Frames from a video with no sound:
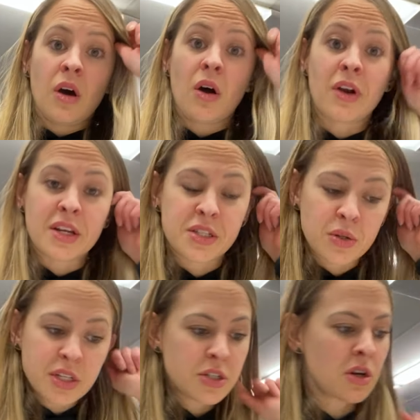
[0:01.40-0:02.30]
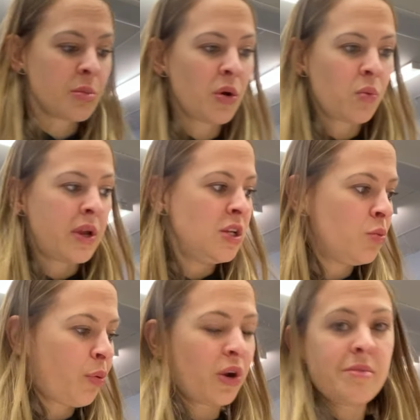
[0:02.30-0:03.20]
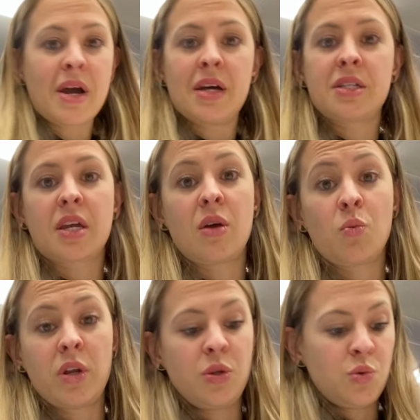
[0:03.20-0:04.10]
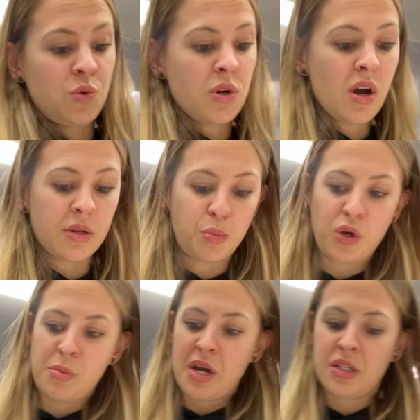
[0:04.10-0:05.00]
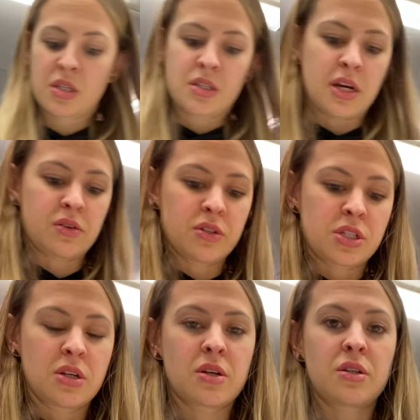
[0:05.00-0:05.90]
All right, so let's talk about when you pre-mask and when you do not pre-mask decals.